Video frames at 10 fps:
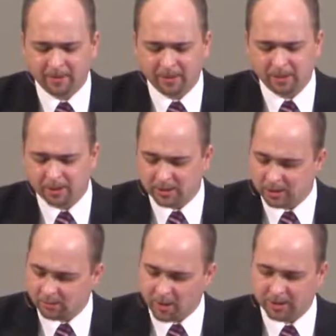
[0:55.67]
In
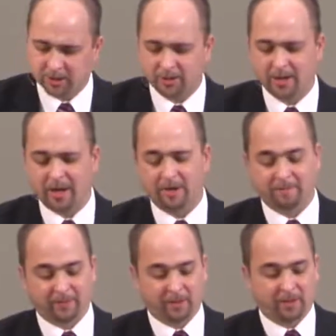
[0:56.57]
Jesus' precious name,
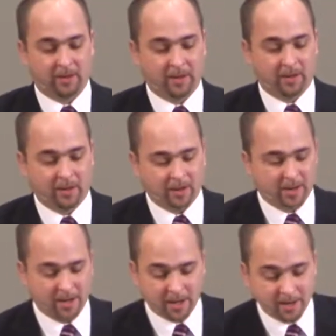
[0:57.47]

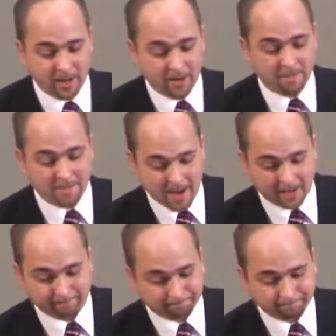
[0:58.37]

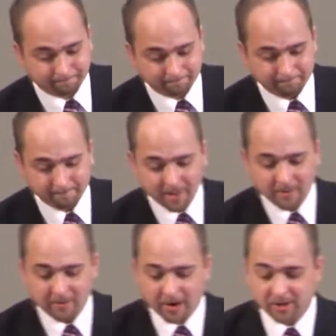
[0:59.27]
amen.
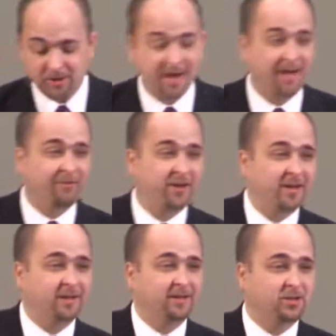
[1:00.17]
There is
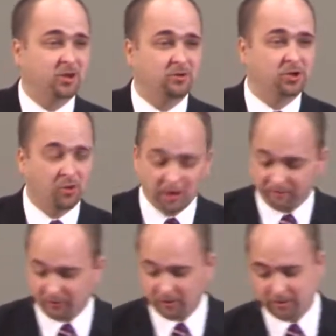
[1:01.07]
nothing so
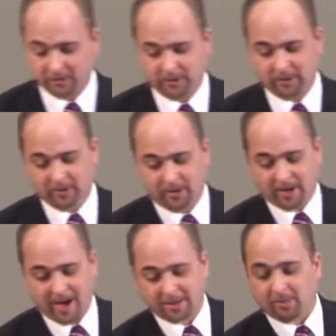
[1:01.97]
joyful
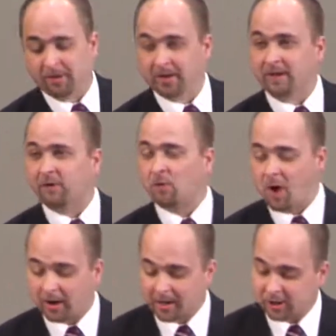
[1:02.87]
as a believer
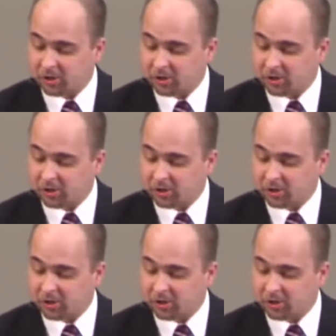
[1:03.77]
walking